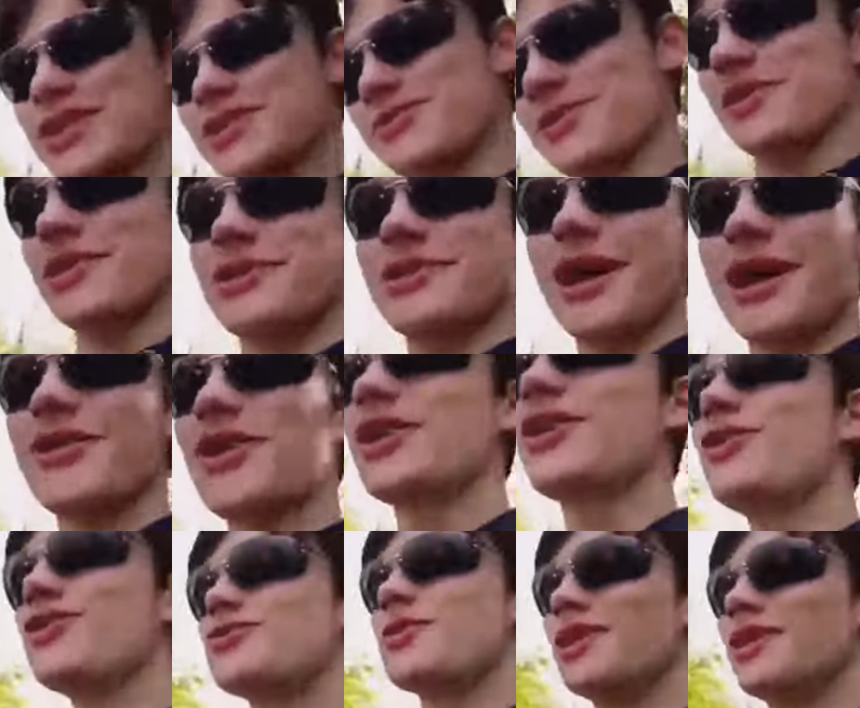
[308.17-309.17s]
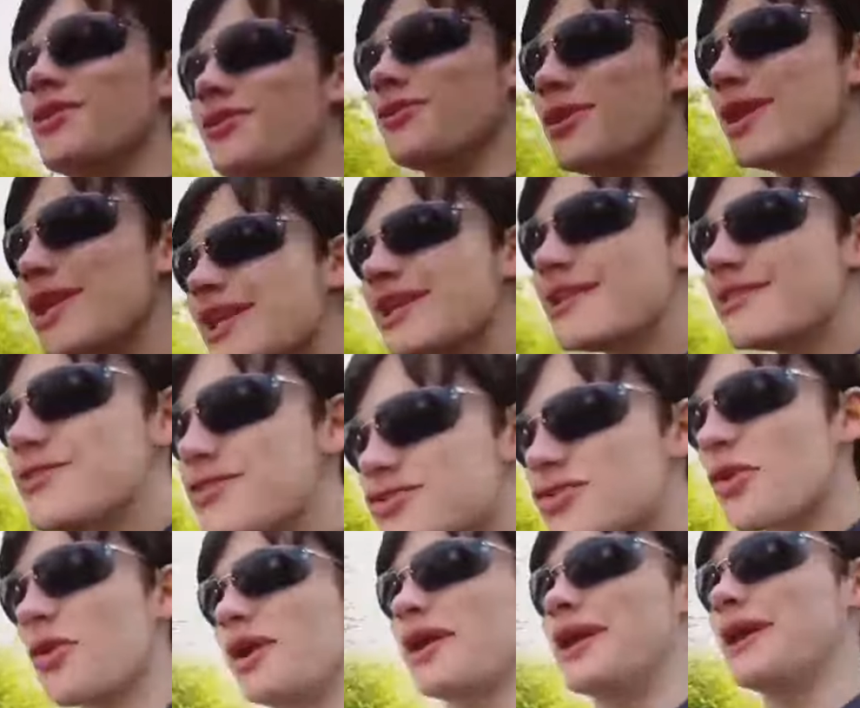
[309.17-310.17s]
you will really
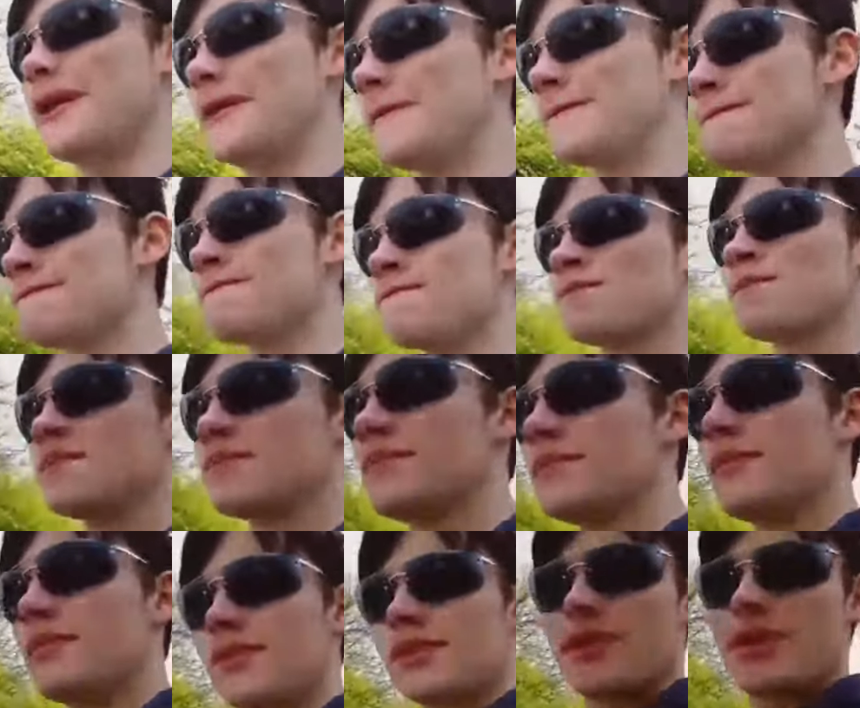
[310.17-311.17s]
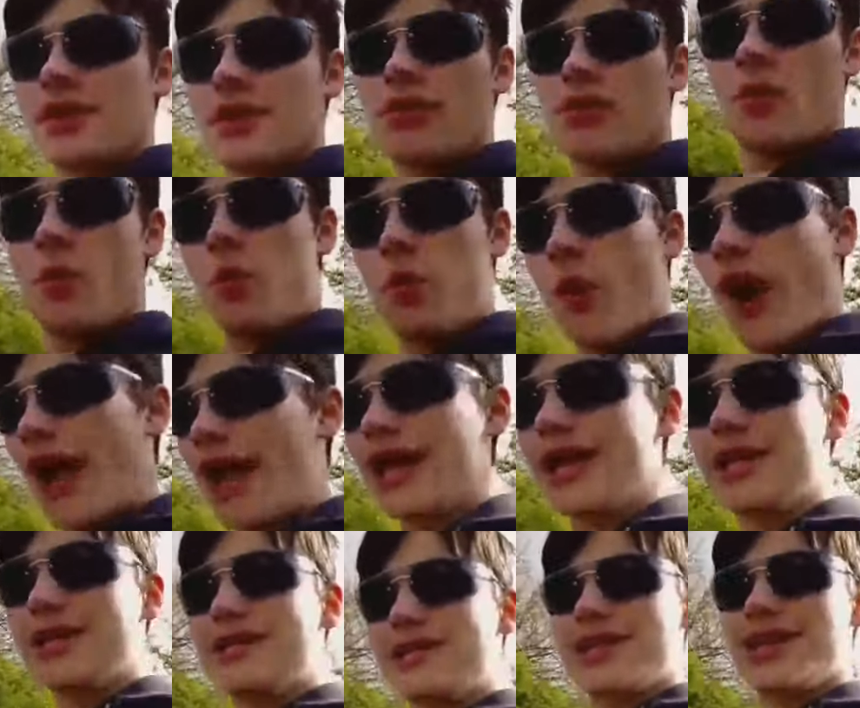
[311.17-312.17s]
enjoy the
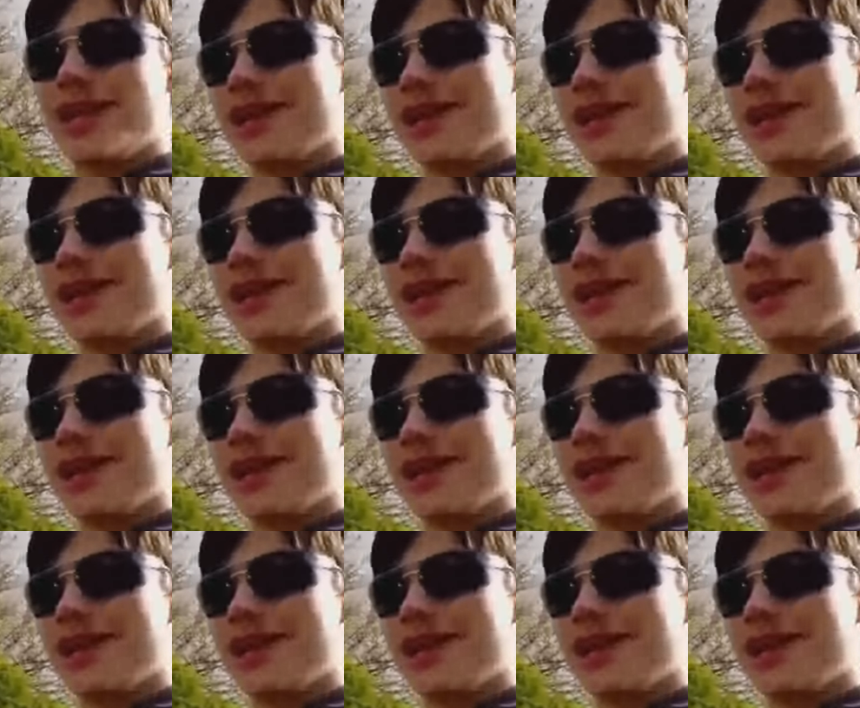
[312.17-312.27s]
wide,